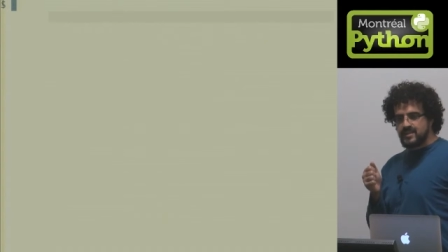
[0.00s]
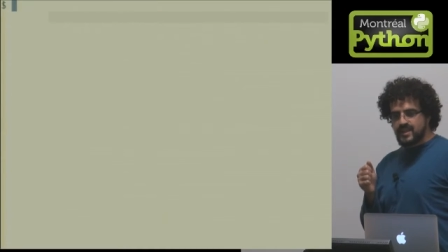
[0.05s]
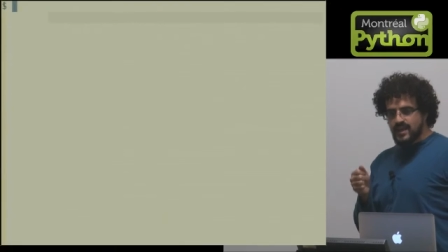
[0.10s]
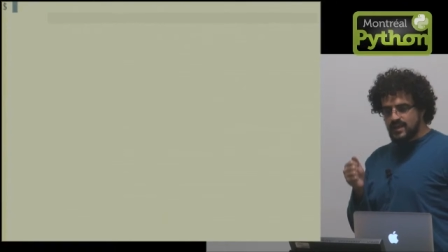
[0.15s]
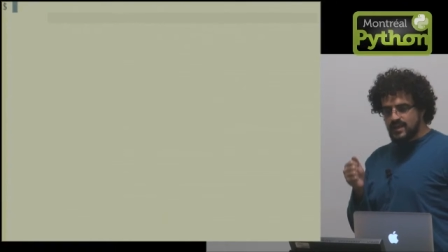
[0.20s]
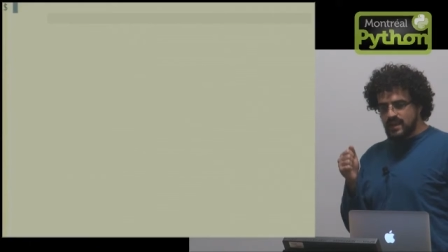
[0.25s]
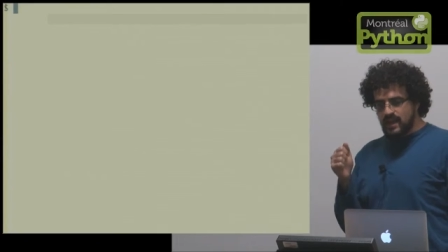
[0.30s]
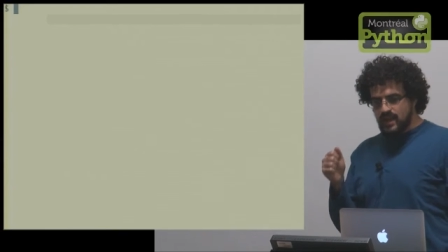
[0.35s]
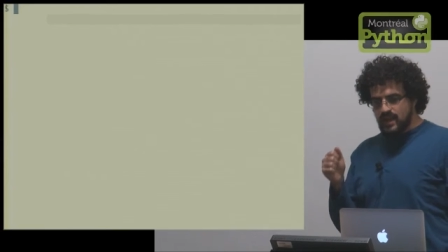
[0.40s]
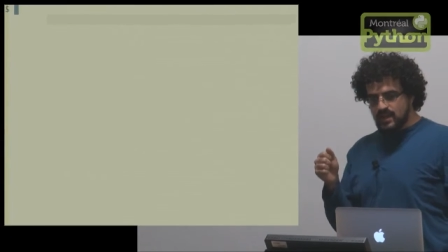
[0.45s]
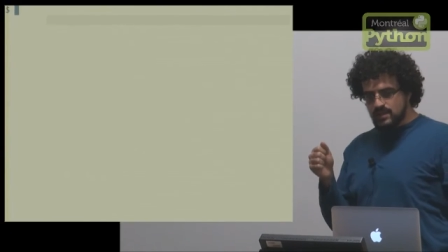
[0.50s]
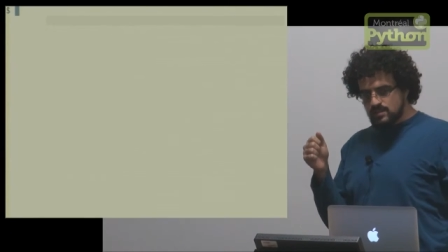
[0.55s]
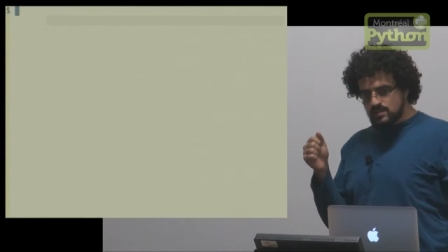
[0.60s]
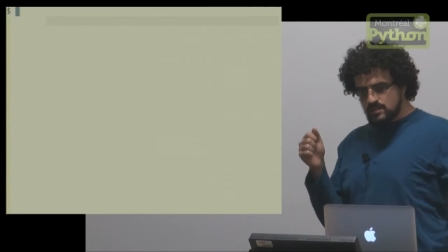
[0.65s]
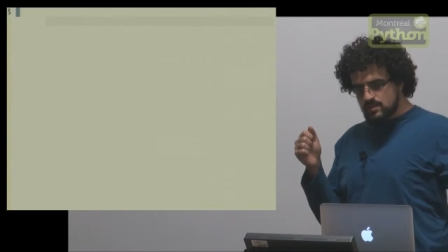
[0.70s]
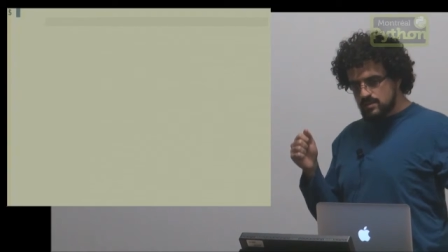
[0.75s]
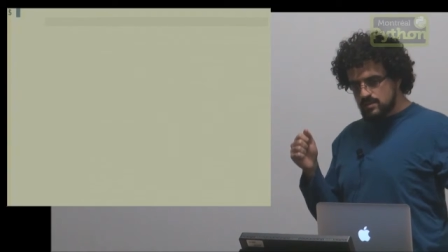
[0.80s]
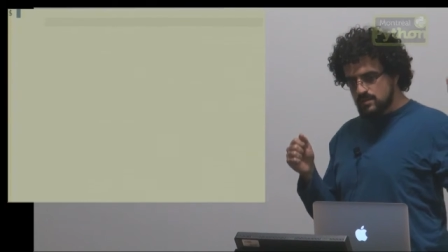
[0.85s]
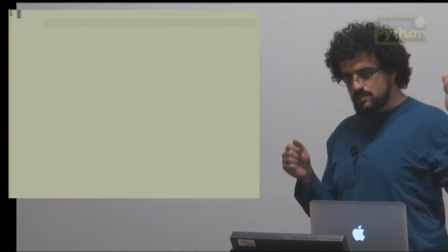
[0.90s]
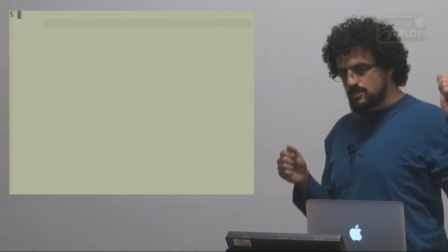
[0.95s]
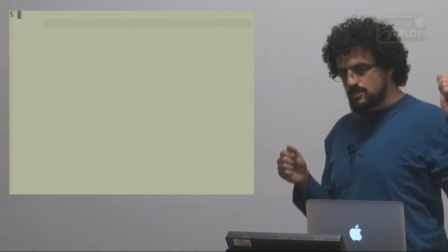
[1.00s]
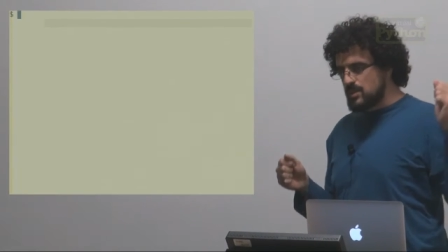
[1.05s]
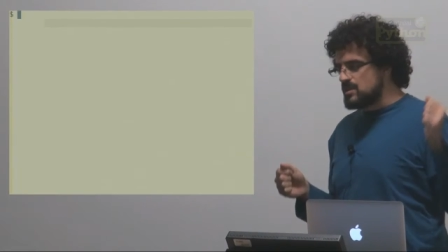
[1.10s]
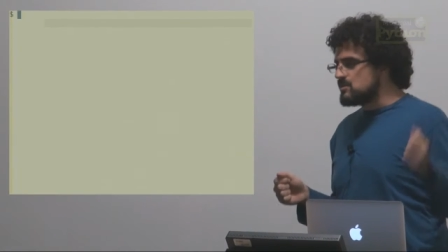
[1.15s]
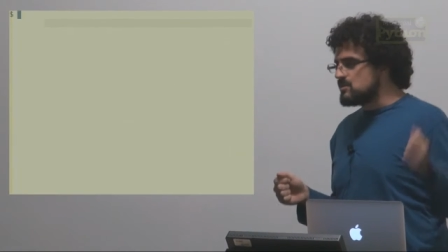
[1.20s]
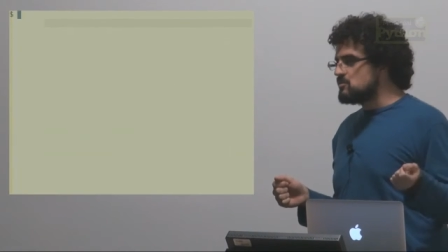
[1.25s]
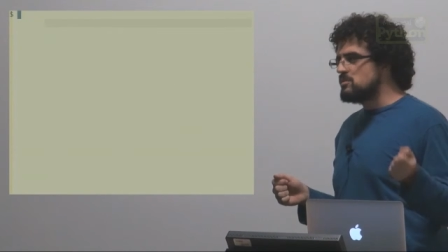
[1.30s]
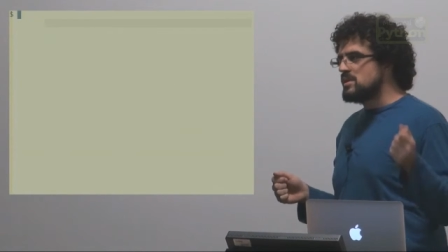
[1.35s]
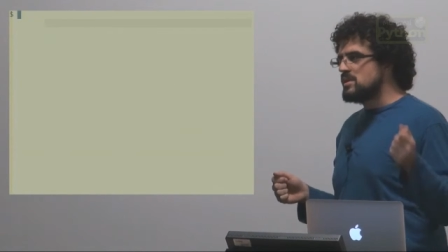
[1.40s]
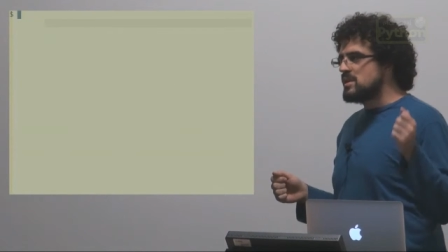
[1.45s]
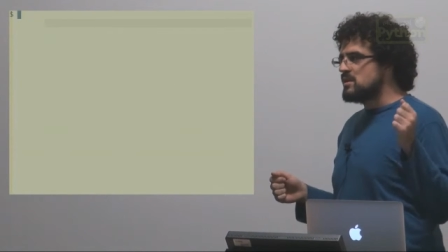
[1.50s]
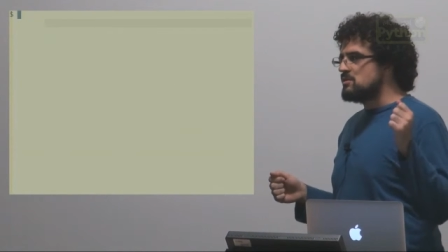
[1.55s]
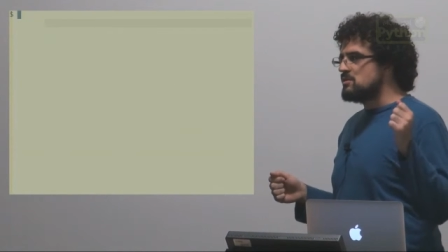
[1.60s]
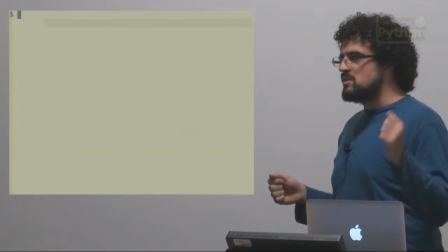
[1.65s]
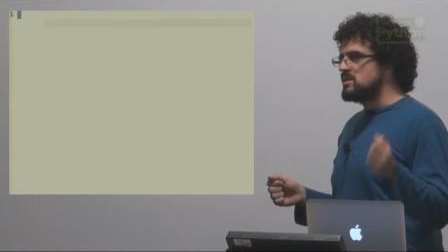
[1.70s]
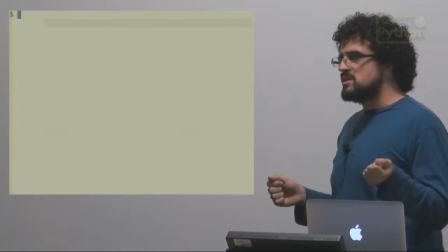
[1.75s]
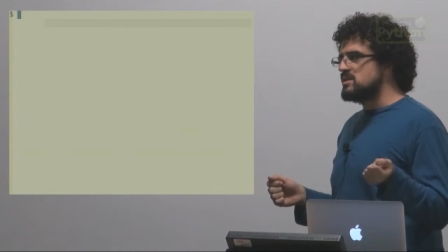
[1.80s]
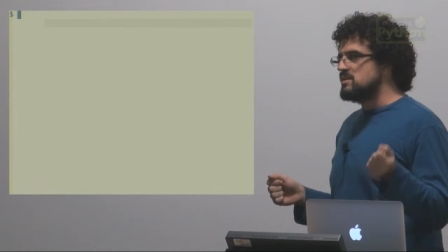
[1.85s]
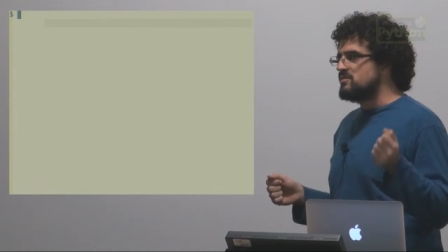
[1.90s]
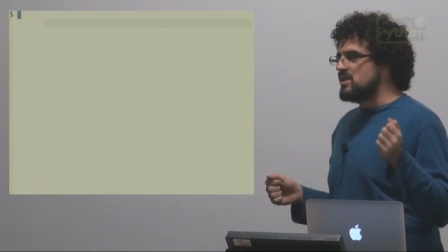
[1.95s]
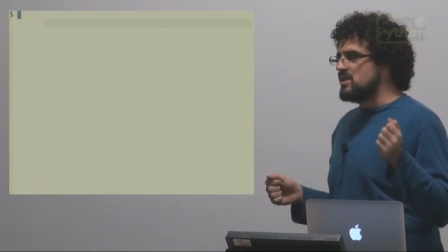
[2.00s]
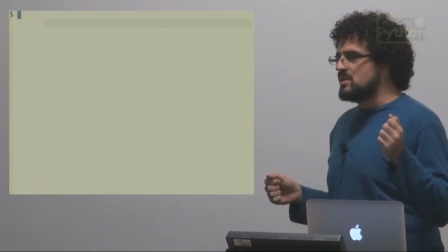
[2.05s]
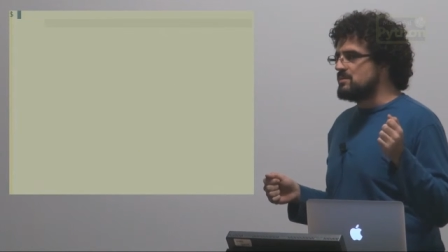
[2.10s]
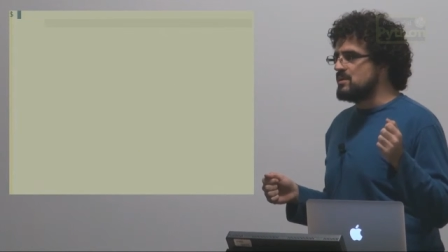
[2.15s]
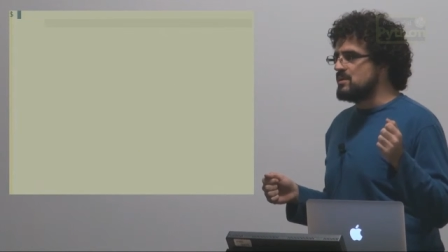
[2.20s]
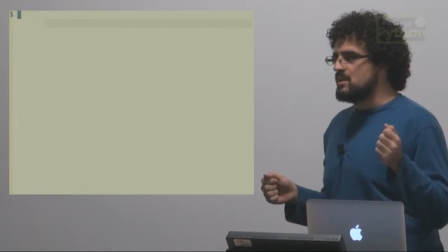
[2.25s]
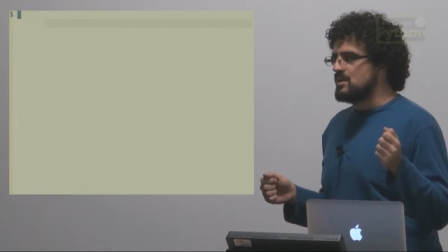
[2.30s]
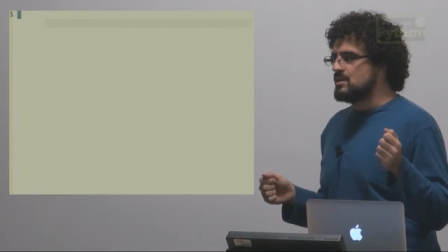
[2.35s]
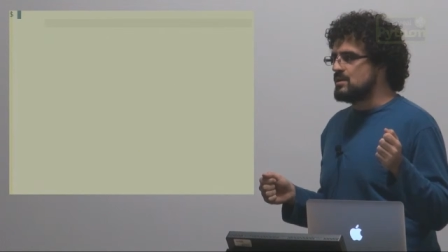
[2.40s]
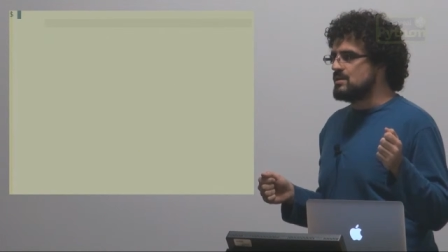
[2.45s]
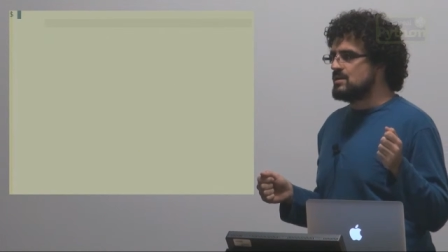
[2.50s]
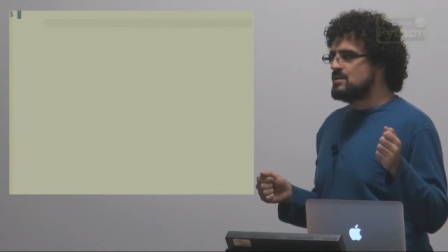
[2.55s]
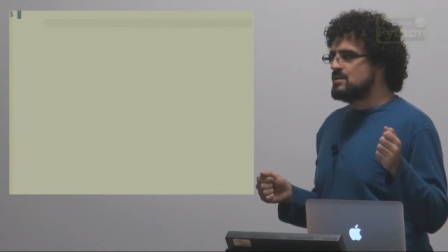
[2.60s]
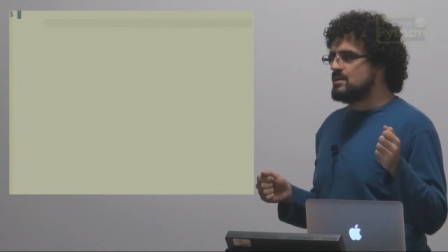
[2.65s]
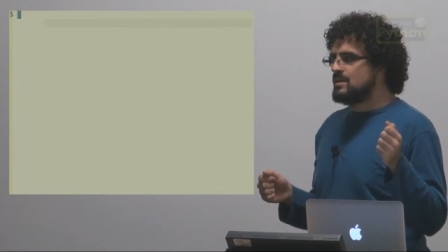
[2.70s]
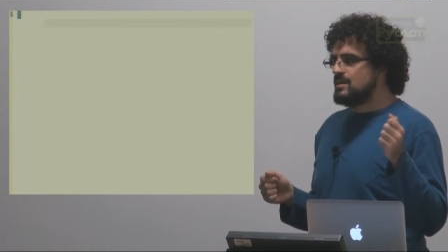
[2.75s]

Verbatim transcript: dead hands, but it's really annoying to develop on.